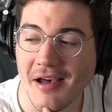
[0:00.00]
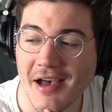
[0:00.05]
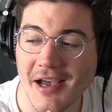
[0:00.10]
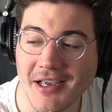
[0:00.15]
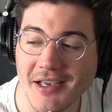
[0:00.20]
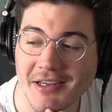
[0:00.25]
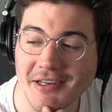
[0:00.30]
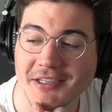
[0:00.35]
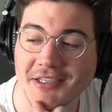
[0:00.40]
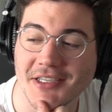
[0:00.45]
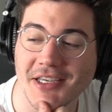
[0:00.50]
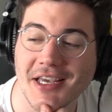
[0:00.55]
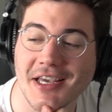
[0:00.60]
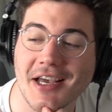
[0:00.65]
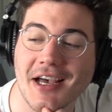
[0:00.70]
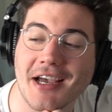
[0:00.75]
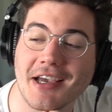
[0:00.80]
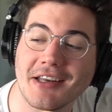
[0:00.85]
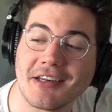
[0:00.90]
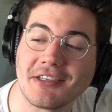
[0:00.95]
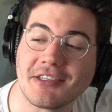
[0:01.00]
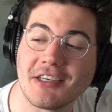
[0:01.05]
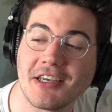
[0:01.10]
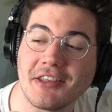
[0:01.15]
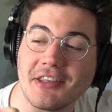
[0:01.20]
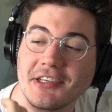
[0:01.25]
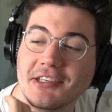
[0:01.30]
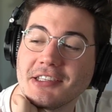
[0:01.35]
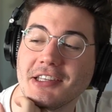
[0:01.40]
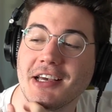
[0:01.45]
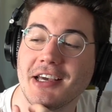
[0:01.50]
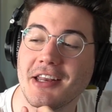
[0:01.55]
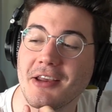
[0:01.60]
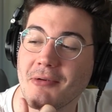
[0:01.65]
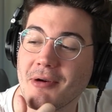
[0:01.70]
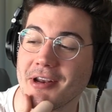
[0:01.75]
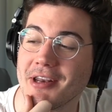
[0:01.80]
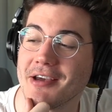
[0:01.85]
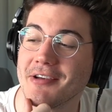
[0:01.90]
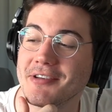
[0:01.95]
I gotta say, this lighting
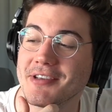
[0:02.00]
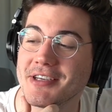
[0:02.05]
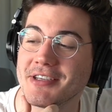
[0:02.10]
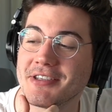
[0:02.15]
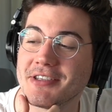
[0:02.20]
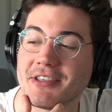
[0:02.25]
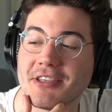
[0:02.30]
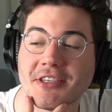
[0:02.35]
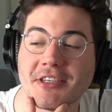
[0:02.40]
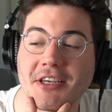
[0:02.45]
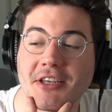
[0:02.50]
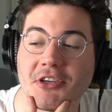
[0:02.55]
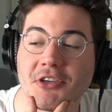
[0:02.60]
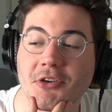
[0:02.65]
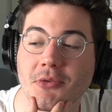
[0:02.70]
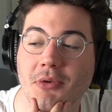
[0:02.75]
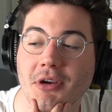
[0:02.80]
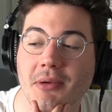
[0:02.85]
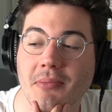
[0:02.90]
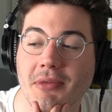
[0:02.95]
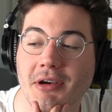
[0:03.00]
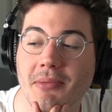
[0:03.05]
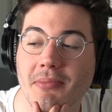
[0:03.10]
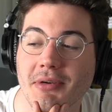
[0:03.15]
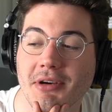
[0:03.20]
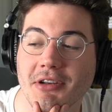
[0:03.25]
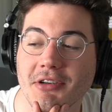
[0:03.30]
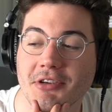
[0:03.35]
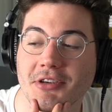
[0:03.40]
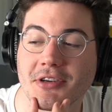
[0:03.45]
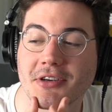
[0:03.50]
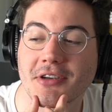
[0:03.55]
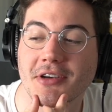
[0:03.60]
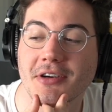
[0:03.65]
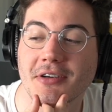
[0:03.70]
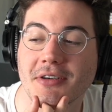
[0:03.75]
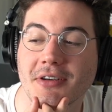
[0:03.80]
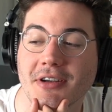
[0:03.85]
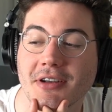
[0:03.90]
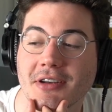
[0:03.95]
right now does accentuate my butt chin
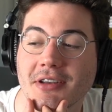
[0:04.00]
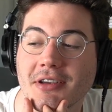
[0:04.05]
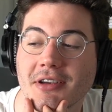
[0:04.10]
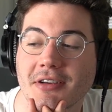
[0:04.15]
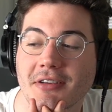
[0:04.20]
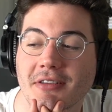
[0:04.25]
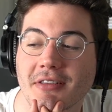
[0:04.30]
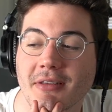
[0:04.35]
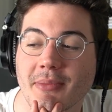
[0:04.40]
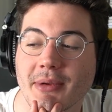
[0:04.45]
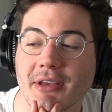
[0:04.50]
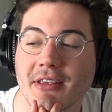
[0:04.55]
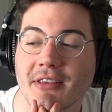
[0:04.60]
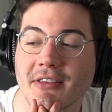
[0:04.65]
going on here. Let me